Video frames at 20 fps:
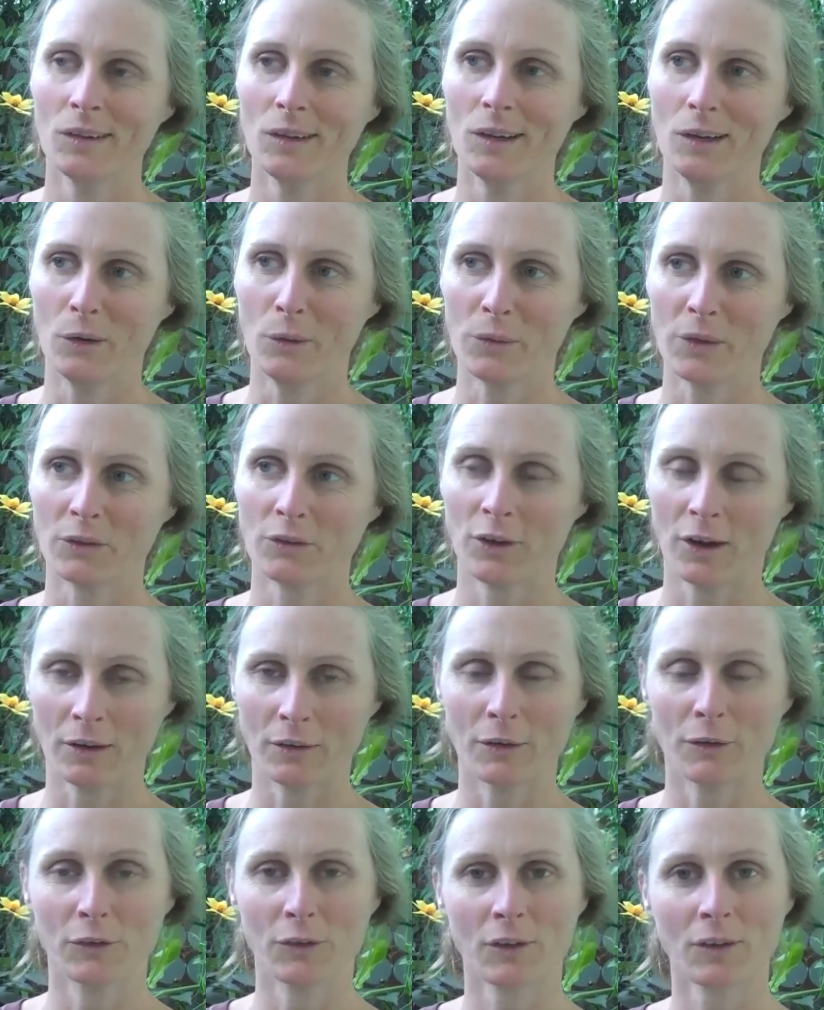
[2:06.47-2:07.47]
you know the
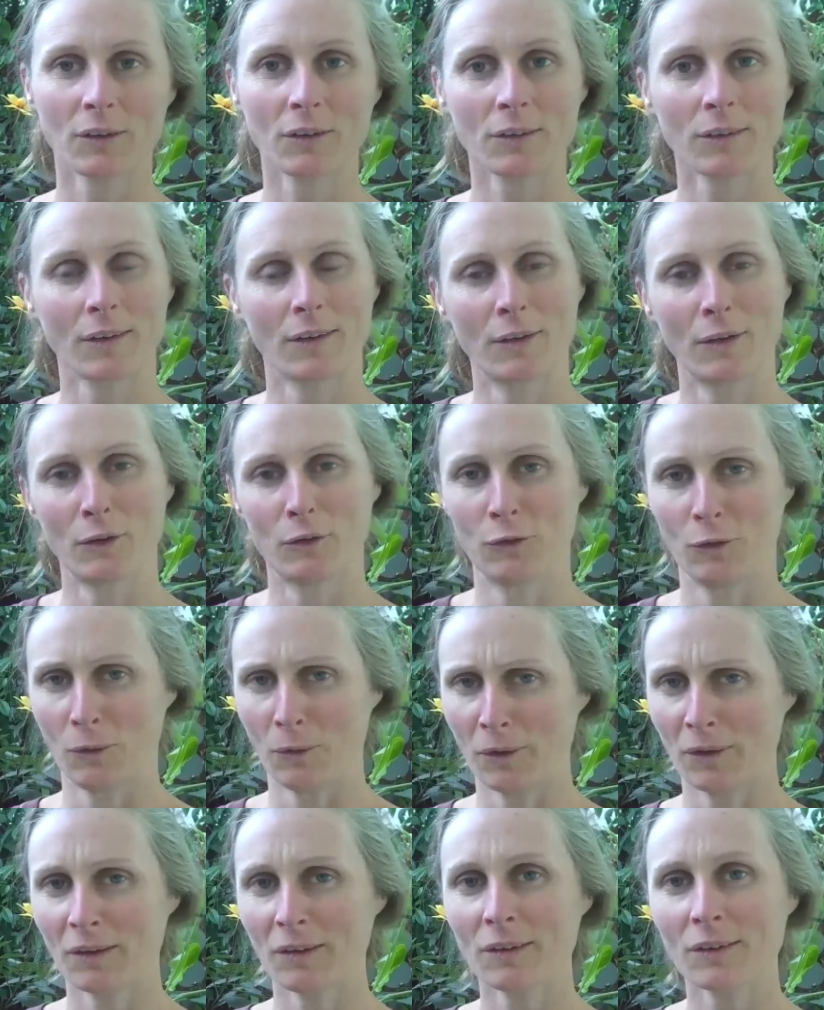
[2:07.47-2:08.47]
challenges and the
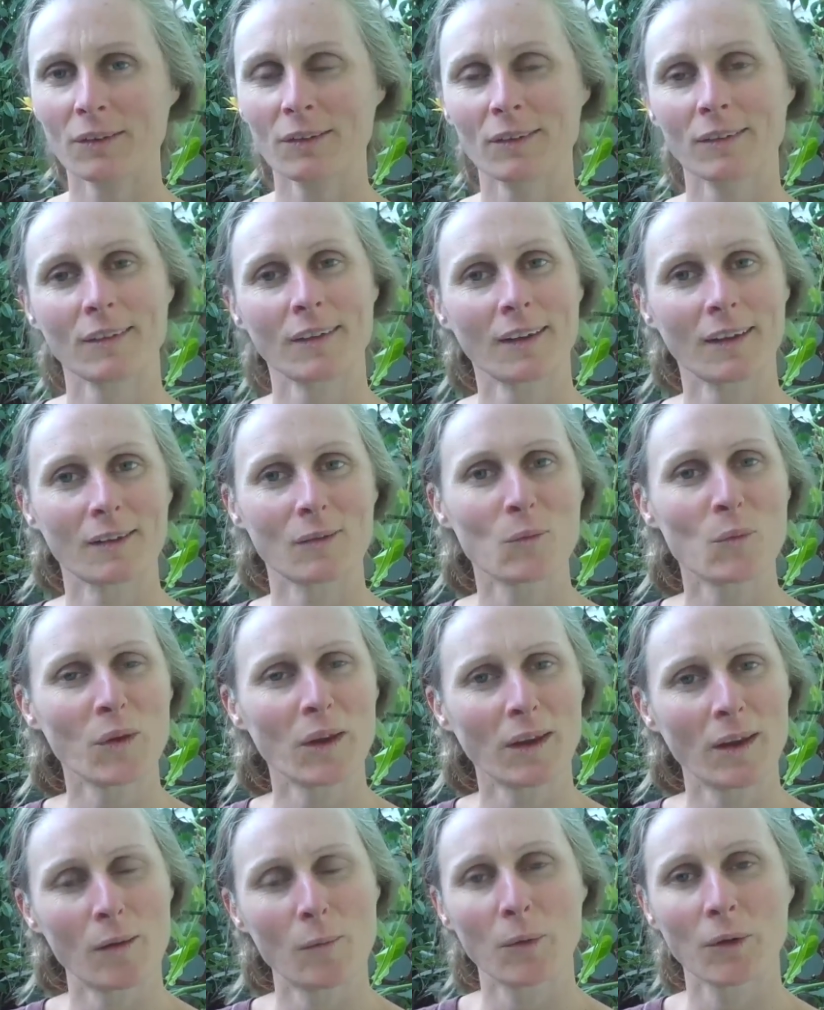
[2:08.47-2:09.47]
joys and
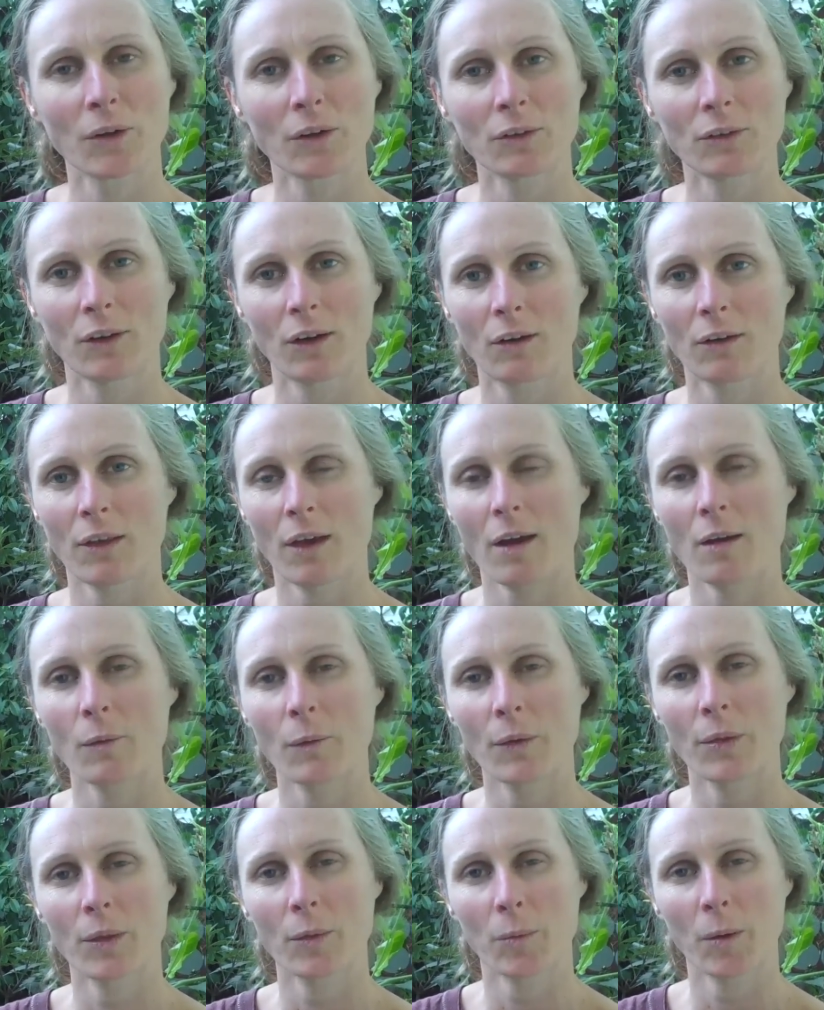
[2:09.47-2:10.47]
being able to share
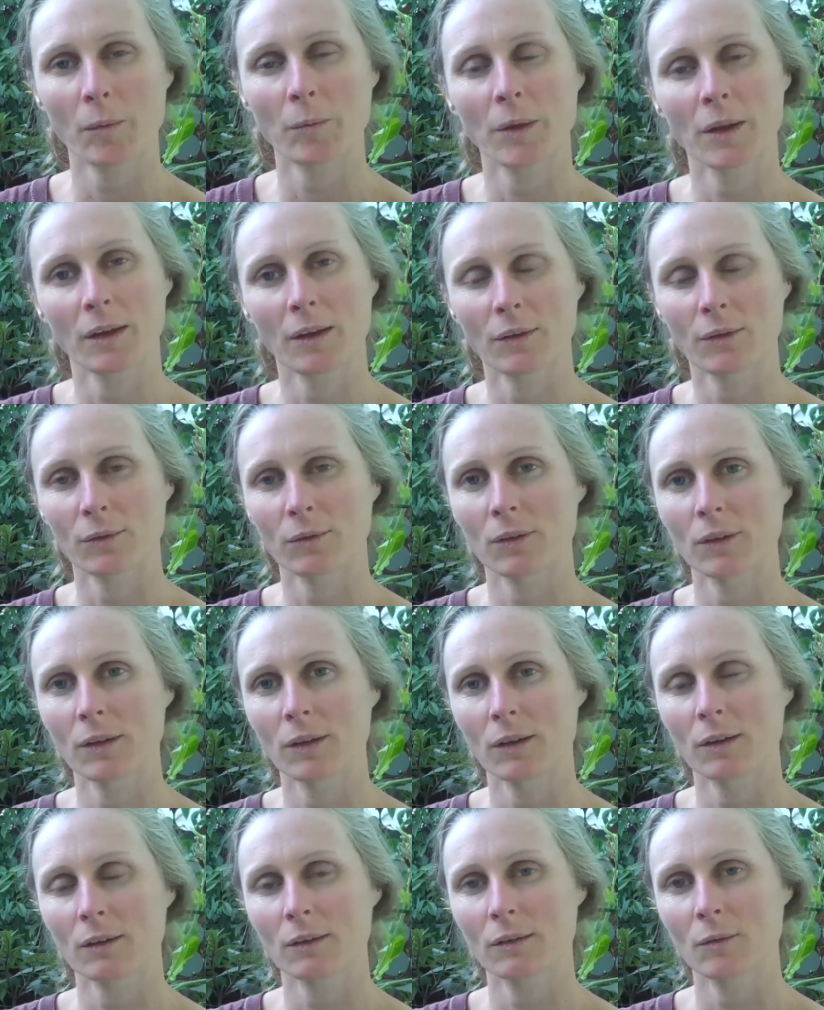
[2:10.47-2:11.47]
that with the public is
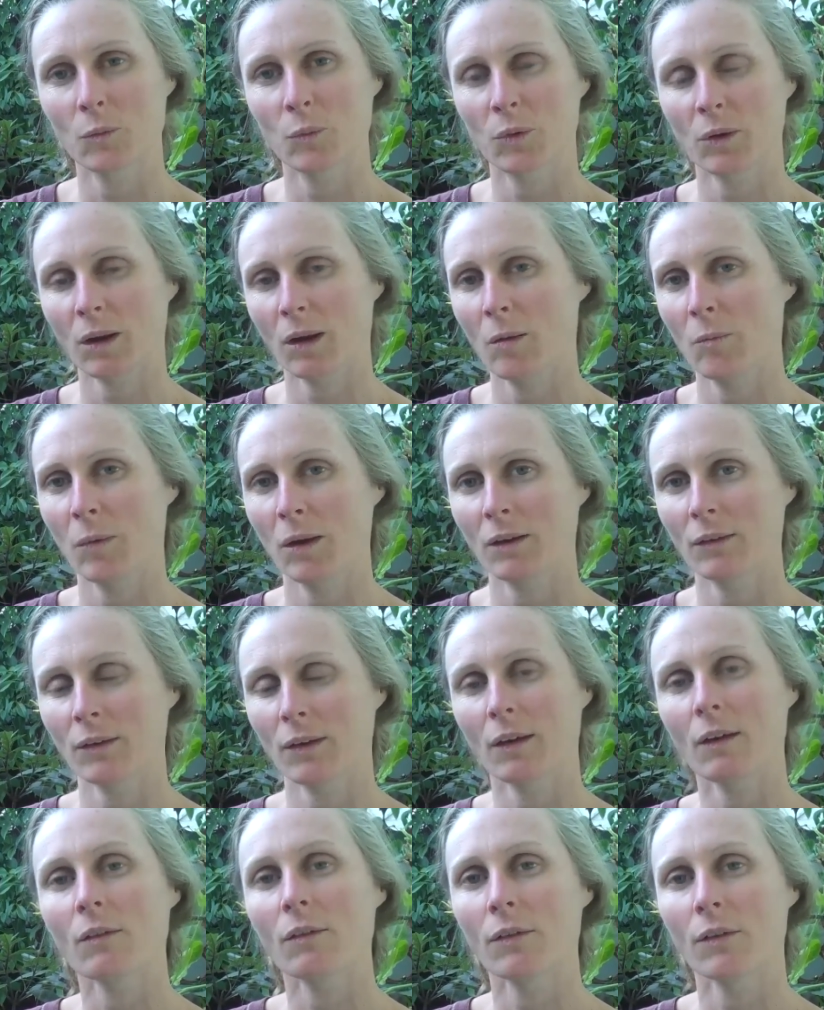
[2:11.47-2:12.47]
really pretty
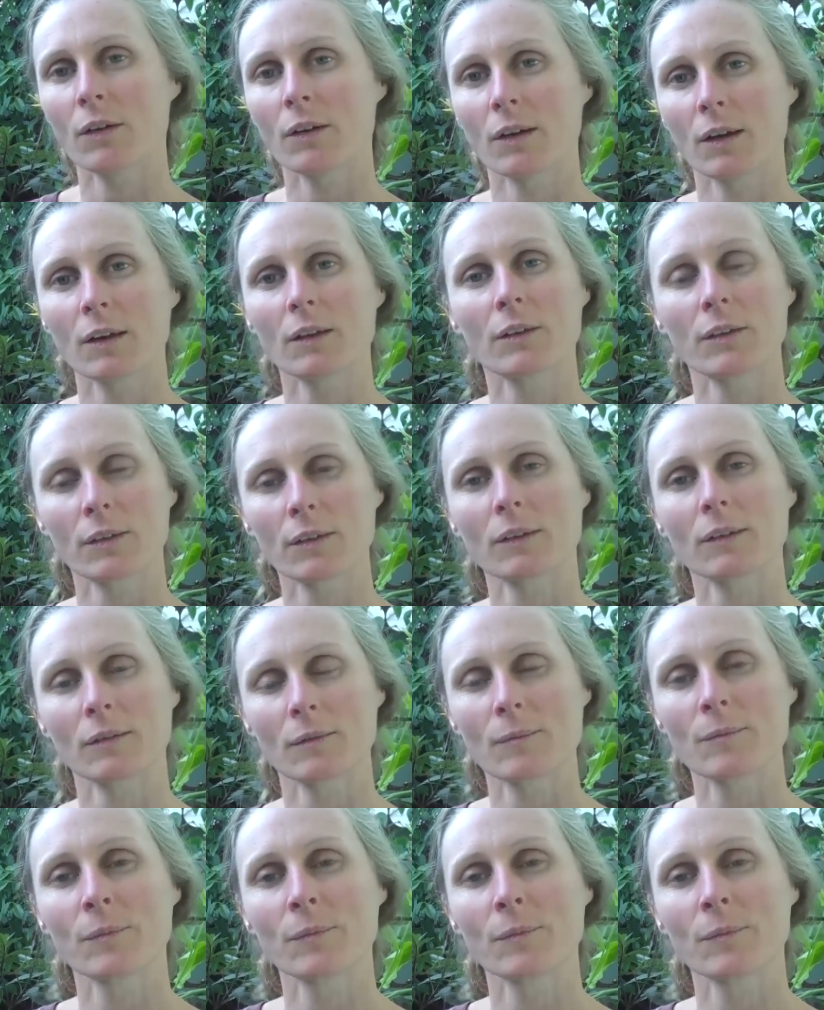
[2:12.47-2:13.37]
amazing for us.